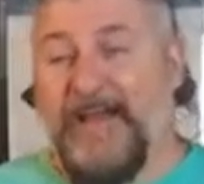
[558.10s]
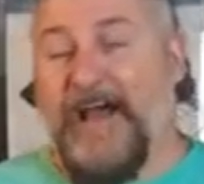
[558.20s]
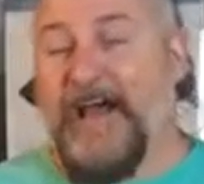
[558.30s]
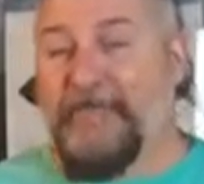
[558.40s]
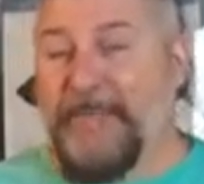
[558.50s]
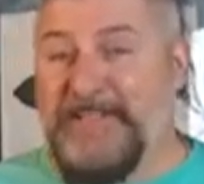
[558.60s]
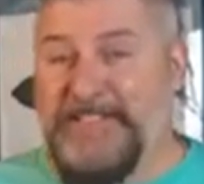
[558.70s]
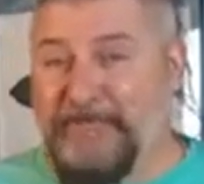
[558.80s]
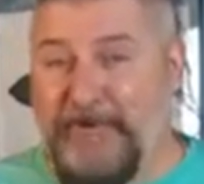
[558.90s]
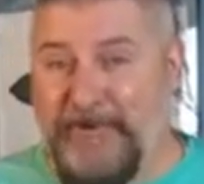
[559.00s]
I've been
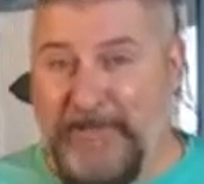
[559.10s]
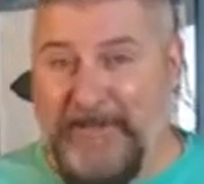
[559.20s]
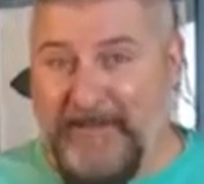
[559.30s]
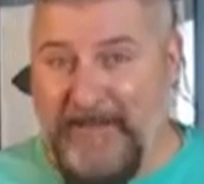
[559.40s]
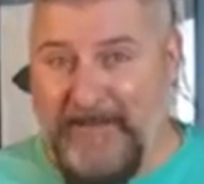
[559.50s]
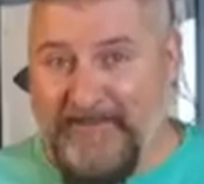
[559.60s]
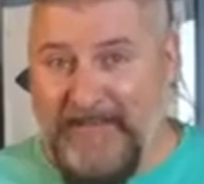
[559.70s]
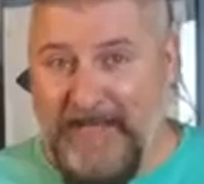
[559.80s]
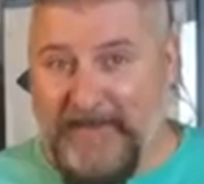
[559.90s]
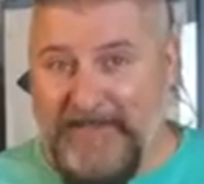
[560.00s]
supporting a lot of
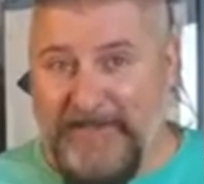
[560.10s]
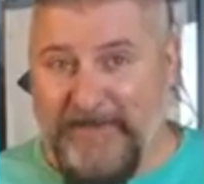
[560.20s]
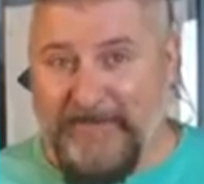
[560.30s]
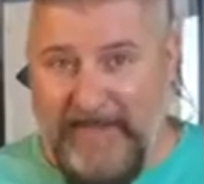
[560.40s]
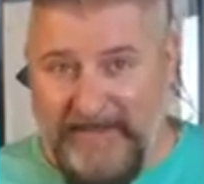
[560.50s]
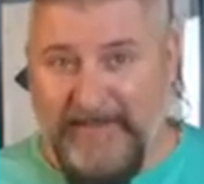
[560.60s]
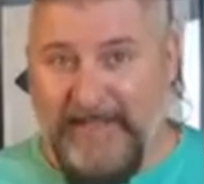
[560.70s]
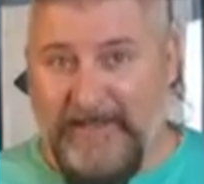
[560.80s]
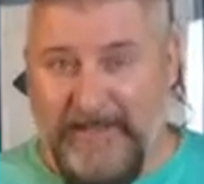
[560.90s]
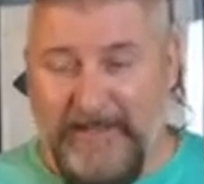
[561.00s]
Comedy Zone events
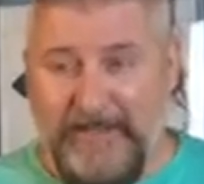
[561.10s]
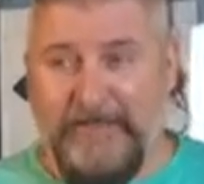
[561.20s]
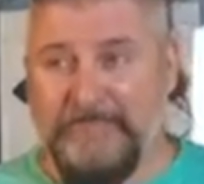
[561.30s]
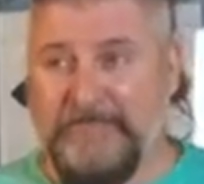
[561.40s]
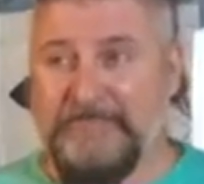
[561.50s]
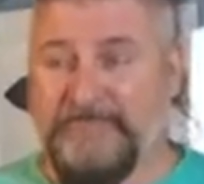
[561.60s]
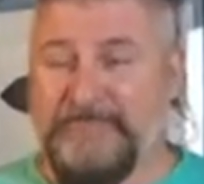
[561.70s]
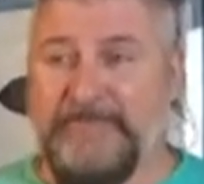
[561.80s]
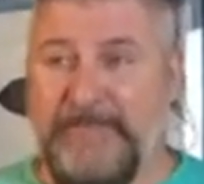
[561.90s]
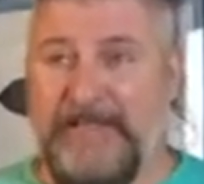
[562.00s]
lately,
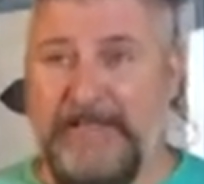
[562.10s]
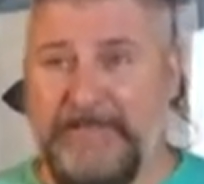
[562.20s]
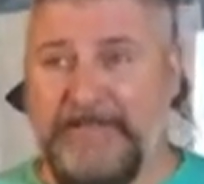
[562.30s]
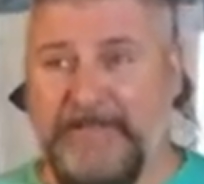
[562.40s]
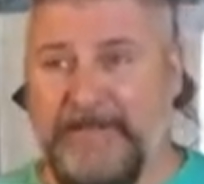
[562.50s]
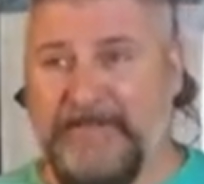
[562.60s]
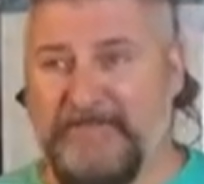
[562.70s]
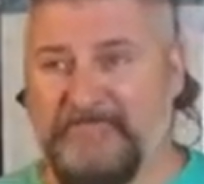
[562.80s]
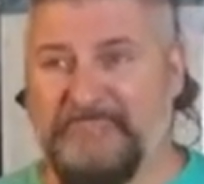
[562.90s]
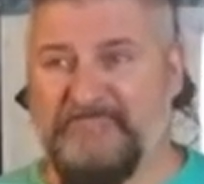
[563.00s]
and uh,
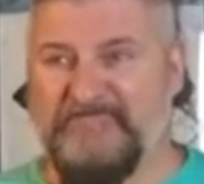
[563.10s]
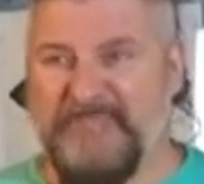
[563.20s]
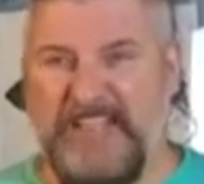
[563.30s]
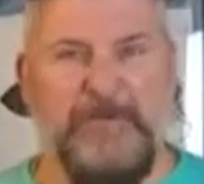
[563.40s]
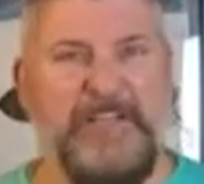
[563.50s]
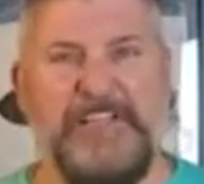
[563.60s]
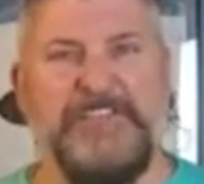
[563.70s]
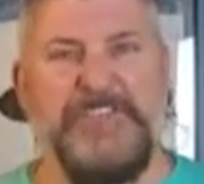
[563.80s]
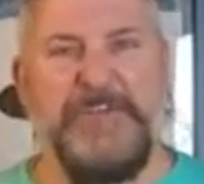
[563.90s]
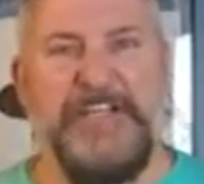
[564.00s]
not really
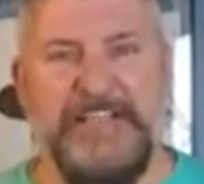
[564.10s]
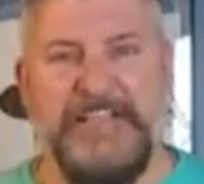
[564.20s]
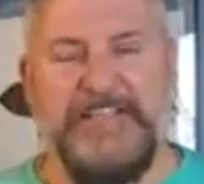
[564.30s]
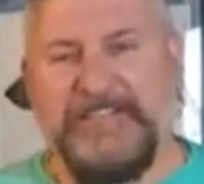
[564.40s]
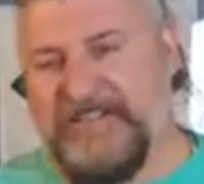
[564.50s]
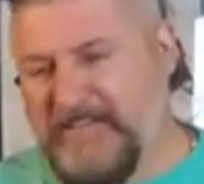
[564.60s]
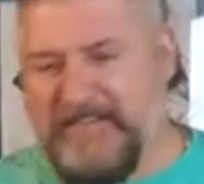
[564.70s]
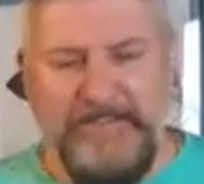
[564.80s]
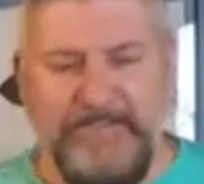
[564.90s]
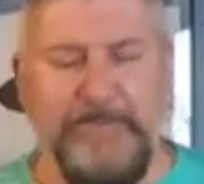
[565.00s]
enjoying
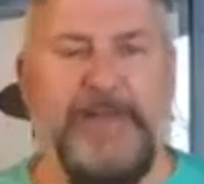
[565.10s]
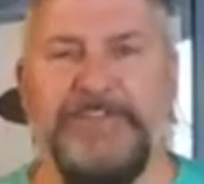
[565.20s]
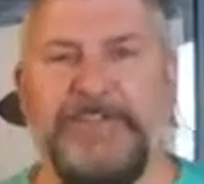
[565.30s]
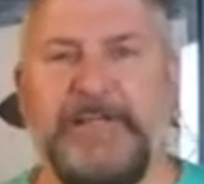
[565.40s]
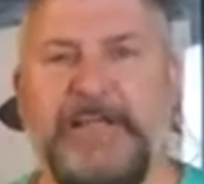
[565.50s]
uh, too much